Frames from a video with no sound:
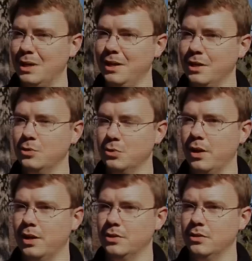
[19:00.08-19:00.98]
My dad actually
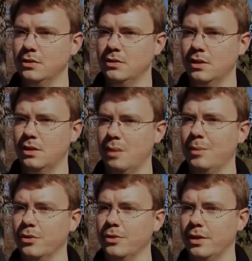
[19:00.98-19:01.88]
reacted a lot
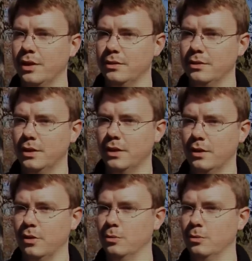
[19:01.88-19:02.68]
better than I'd